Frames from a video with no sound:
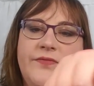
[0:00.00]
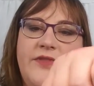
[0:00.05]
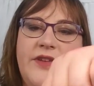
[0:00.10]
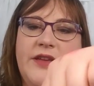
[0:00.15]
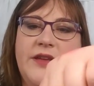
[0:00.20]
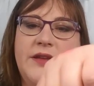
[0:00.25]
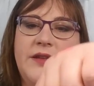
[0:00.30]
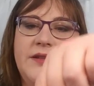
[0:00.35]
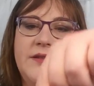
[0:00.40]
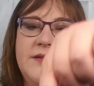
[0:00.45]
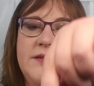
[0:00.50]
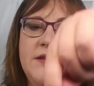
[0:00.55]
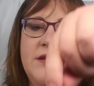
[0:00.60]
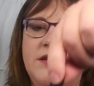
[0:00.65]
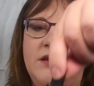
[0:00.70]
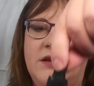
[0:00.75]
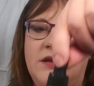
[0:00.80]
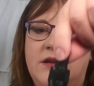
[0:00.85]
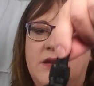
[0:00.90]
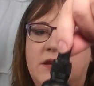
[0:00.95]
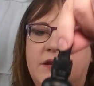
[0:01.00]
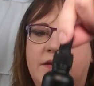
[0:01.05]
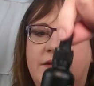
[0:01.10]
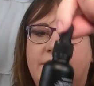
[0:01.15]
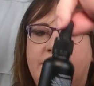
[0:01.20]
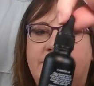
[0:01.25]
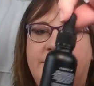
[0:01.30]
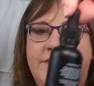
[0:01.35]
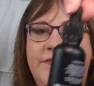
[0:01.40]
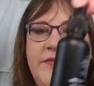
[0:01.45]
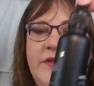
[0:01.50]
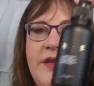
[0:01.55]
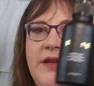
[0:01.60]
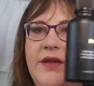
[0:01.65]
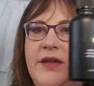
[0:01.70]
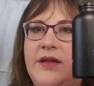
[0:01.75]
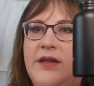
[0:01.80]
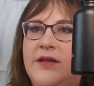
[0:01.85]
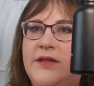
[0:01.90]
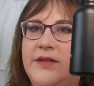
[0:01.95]
Fancy.
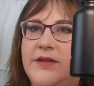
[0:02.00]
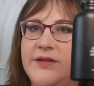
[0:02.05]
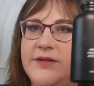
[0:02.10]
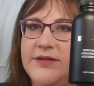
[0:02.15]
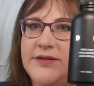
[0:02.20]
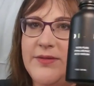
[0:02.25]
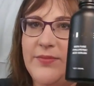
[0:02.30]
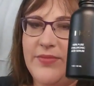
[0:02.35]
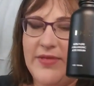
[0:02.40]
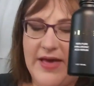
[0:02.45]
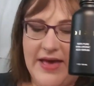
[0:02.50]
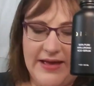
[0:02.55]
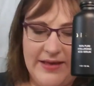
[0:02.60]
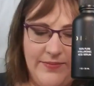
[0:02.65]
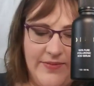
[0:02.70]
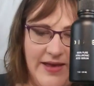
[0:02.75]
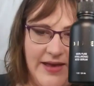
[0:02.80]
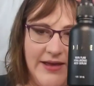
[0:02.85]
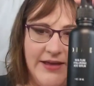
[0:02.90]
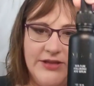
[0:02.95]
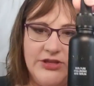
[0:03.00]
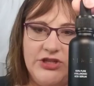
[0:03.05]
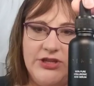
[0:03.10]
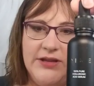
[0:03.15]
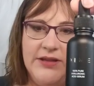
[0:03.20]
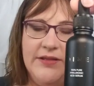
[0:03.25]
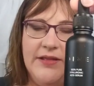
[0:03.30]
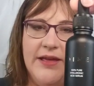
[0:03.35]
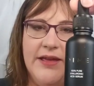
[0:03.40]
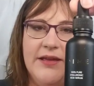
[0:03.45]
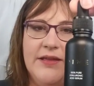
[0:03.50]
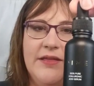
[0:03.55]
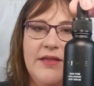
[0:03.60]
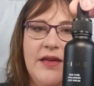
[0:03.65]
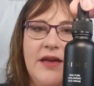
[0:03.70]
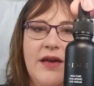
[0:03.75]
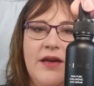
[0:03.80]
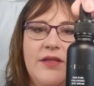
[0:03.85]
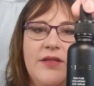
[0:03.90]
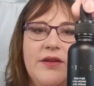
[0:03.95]
There's the black packaging like the
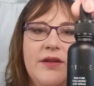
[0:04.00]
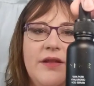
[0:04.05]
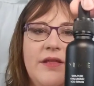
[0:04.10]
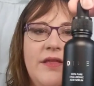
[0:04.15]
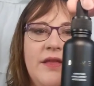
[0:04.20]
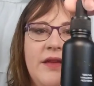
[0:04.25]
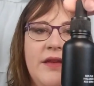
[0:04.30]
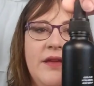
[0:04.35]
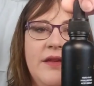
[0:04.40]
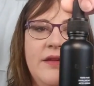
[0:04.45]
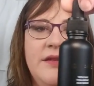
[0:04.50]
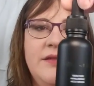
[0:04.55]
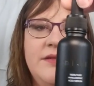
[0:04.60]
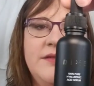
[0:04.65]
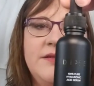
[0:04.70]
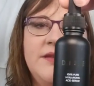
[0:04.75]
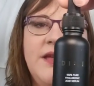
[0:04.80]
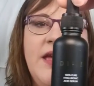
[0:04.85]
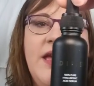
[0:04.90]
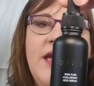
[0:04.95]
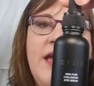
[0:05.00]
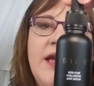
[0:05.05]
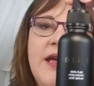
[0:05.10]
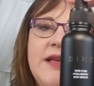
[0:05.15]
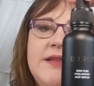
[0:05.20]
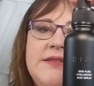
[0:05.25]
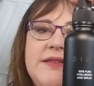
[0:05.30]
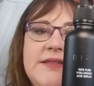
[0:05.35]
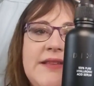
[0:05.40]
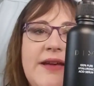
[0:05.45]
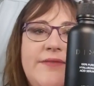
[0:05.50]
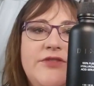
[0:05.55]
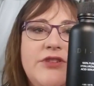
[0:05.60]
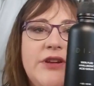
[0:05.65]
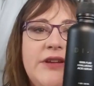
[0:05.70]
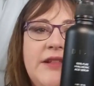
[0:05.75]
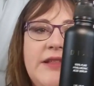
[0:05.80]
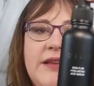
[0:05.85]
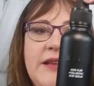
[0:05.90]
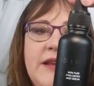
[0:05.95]
other things. It says after
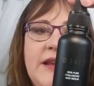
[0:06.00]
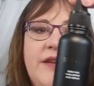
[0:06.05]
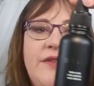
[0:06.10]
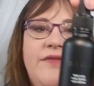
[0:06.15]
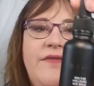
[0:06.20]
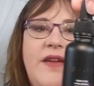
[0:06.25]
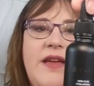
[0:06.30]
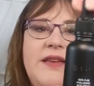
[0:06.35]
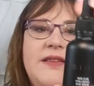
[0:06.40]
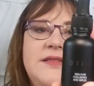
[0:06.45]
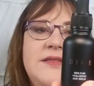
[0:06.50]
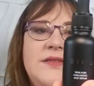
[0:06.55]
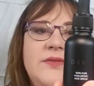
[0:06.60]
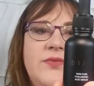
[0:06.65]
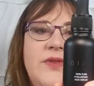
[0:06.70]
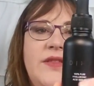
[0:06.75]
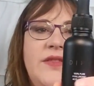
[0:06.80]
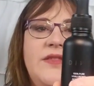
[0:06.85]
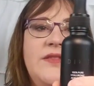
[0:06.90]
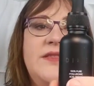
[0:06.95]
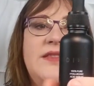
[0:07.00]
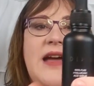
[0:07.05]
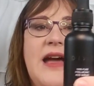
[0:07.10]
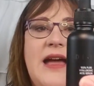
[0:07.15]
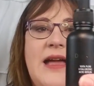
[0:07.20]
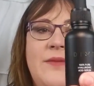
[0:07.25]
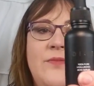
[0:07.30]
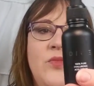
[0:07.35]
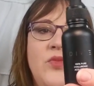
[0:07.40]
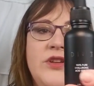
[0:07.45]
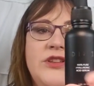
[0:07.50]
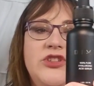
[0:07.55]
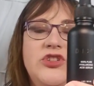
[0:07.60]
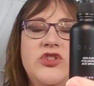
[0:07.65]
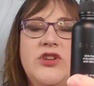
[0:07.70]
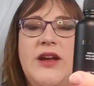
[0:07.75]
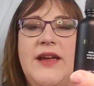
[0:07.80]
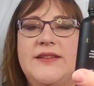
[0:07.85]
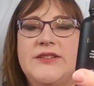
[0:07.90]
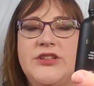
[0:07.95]
cleaning face with Dime
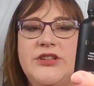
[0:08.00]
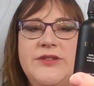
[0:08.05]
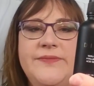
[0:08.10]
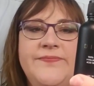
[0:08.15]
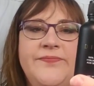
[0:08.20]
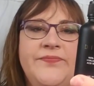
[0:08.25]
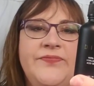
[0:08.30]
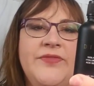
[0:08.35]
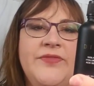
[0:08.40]
Moisturizer,